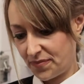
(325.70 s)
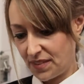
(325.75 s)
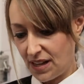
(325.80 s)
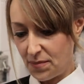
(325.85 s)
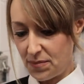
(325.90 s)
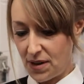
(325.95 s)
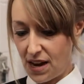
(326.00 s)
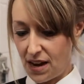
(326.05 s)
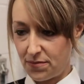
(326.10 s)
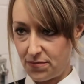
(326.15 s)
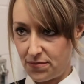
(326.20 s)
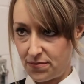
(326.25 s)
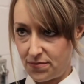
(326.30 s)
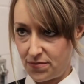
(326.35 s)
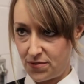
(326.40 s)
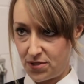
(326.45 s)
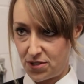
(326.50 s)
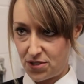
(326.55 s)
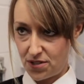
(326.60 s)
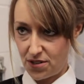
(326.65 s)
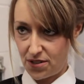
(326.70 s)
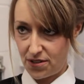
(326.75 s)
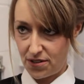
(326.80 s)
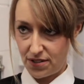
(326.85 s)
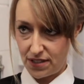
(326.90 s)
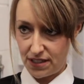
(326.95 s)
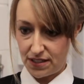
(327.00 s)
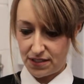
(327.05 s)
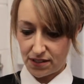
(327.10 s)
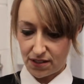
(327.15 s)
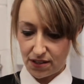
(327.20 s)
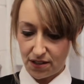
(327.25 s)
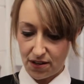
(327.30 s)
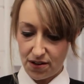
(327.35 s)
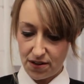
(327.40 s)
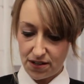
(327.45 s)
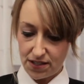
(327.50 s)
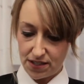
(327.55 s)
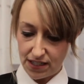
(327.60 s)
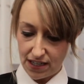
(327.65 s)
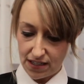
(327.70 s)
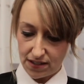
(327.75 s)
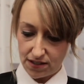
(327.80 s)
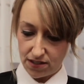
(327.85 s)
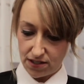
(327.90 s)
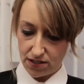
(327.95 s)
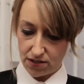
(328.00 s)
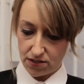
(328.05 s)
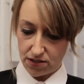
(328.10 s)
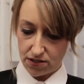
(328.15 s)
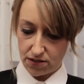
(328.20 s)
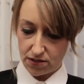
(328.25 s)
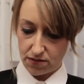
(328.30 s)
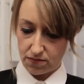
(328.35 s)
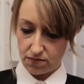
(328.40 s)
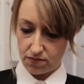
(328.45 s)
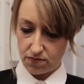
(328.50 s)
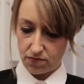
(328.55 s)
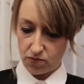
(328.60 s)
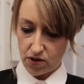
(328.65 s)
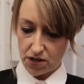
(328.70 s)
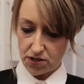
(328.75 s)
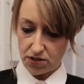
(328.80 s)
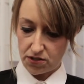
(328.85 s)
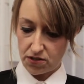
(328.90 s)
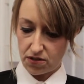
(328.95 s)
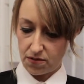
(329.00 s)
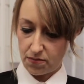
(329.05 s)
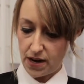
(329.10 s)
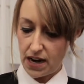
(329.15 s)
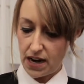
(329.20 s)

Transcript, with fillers: I'm not sure it's a courtesy, as it is just registered